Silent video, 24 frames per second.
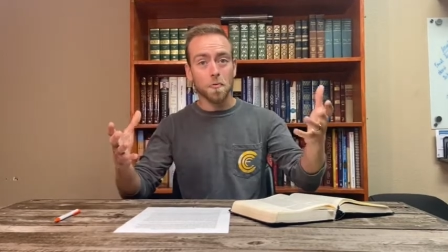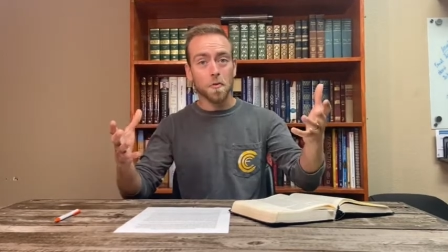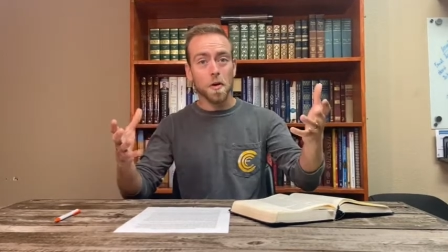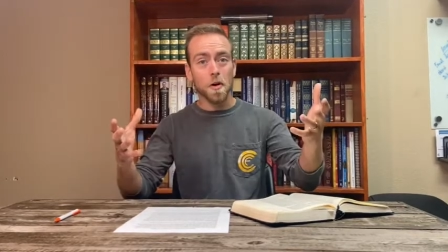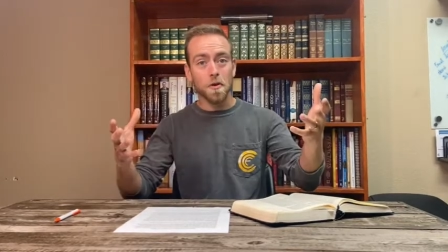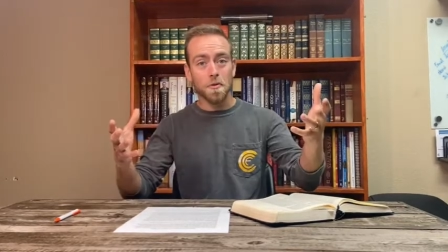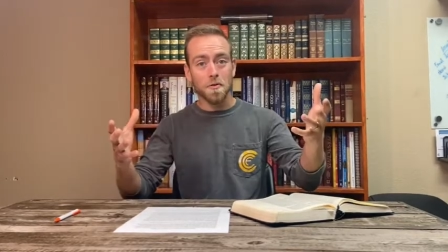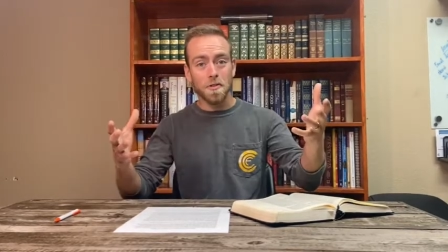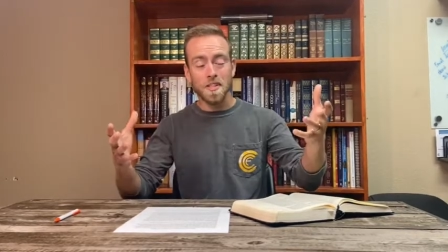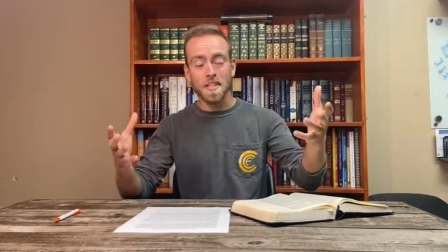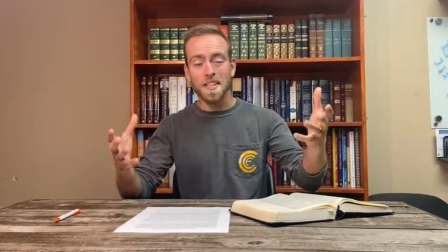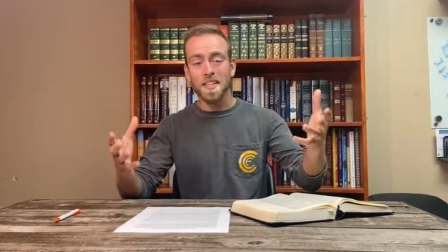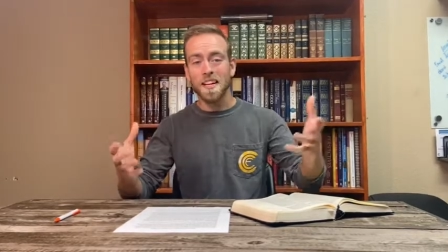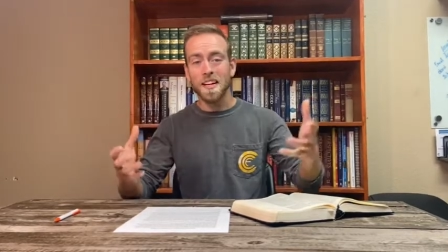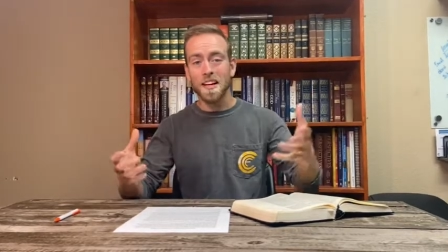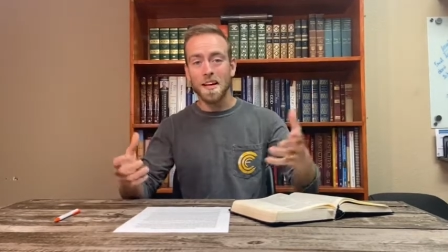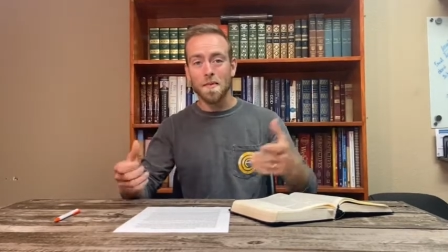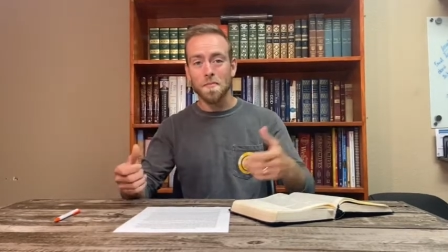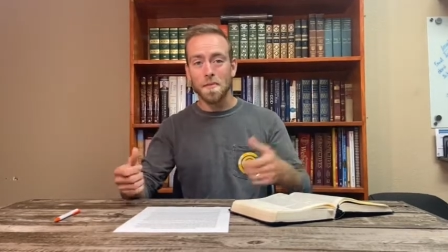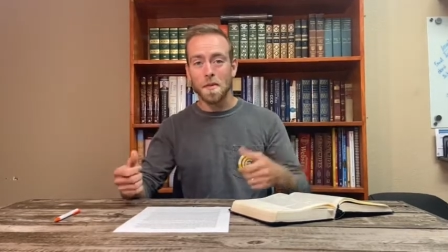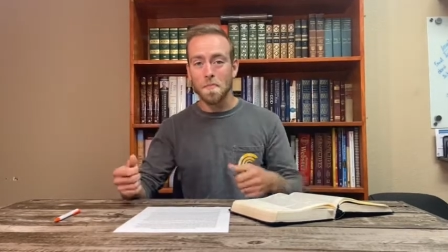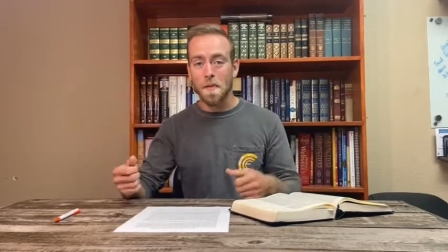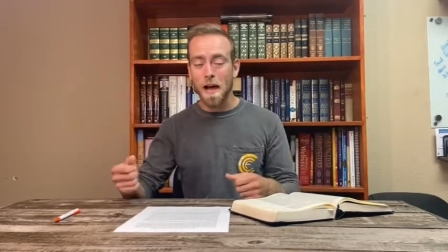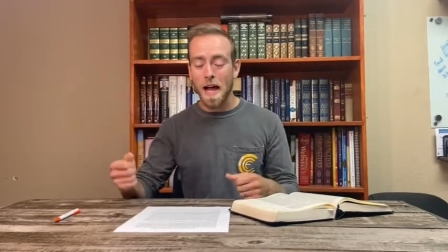rose.
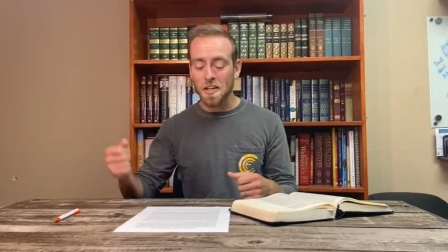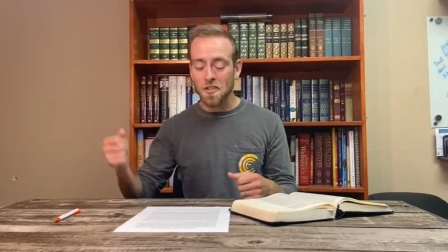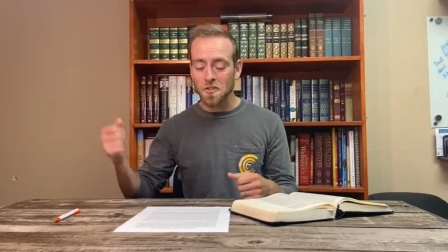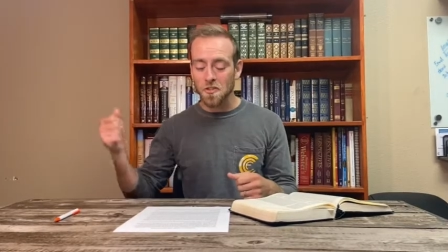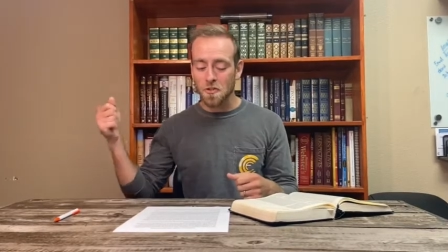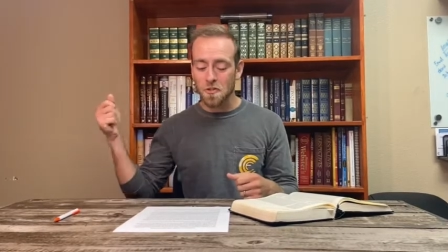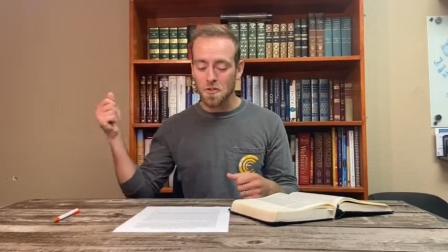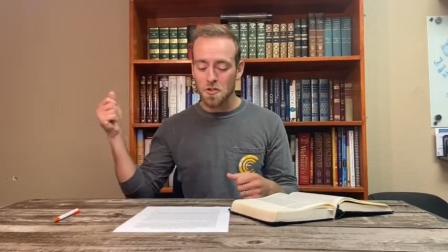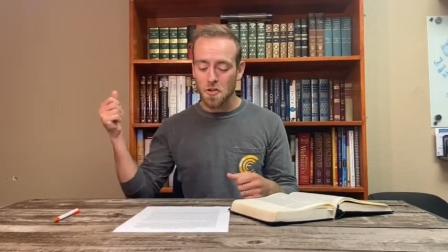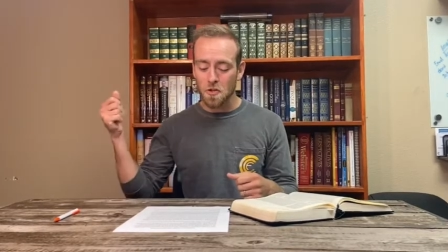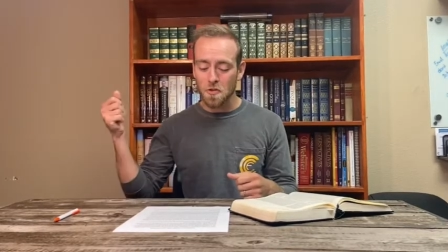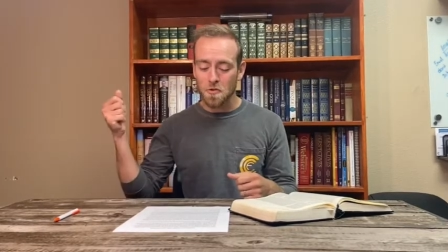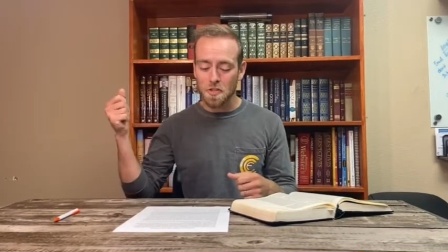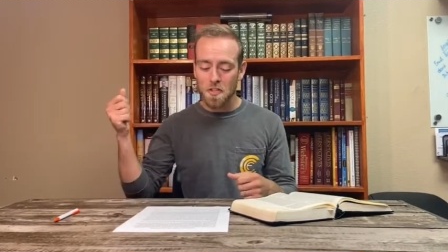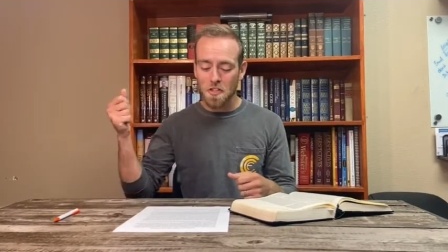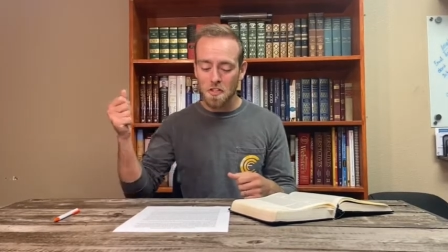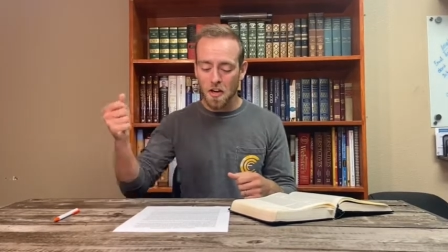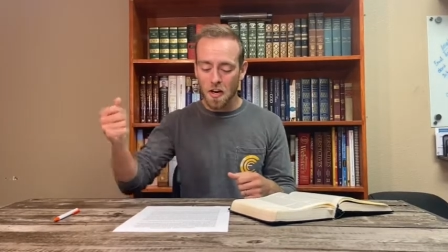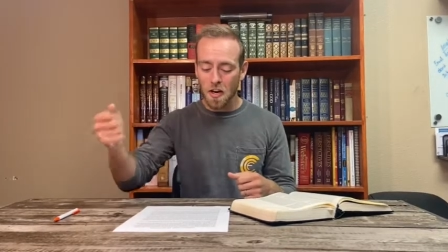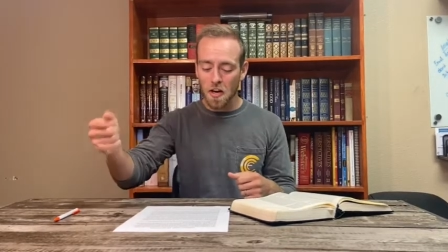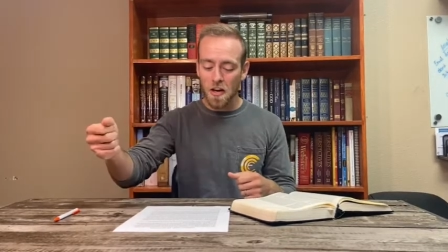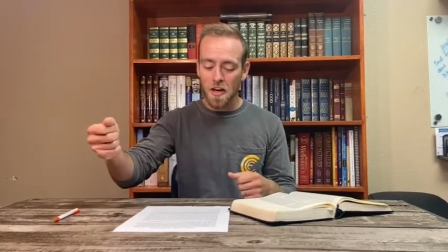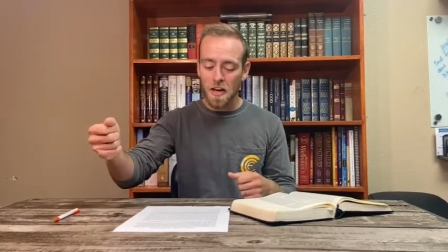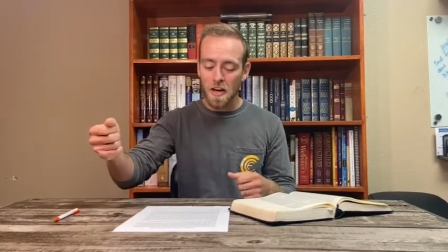Um, the bachelor chooses
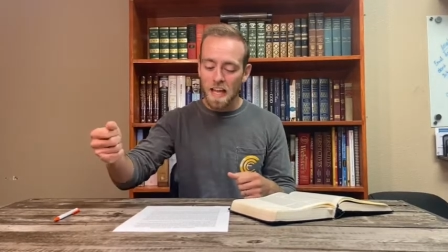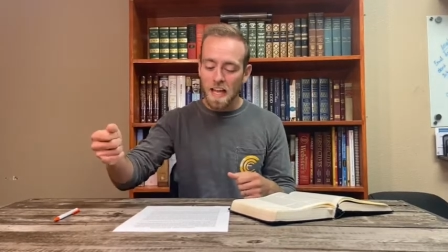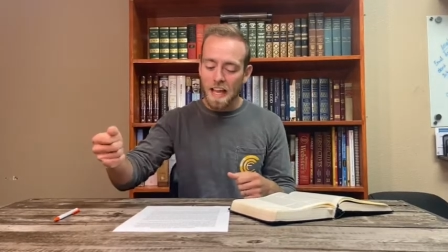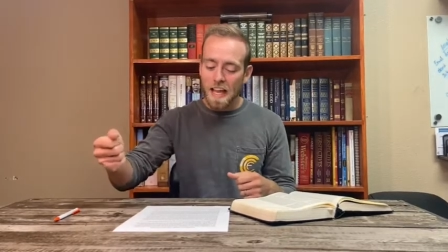her,